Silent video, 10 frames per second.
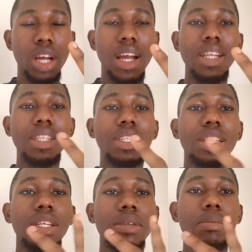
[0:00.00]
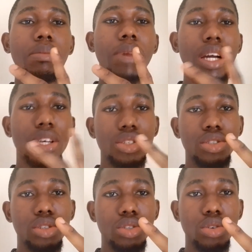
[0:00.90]
Anything market
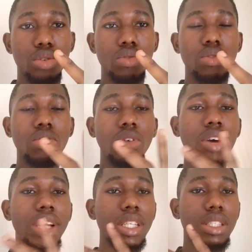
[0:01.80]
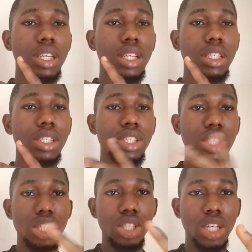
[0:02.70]
structure or anything
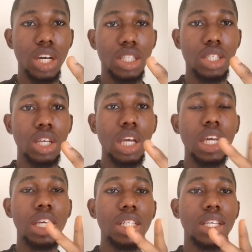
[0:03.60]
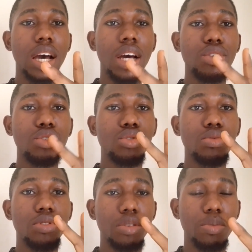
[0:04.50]
the charts, it has to
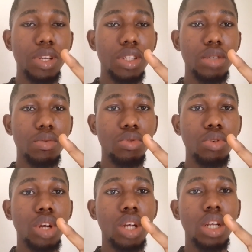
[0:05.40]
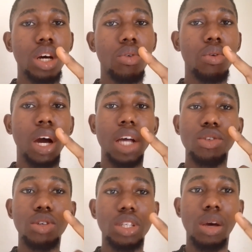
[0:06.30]
be repeatable. Now I
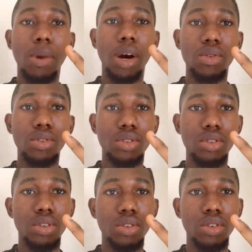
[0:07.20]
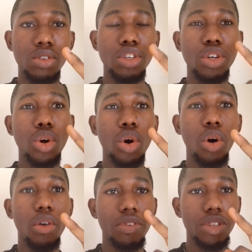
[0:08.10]
talked about the core
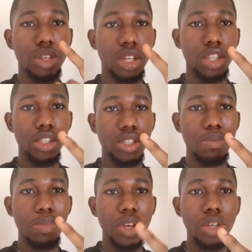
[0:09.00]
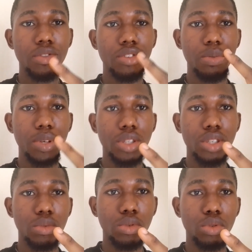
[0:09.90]
of a strategy being
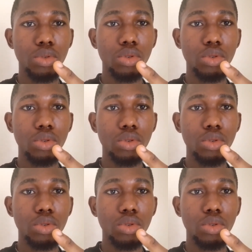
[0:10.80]
repeatable,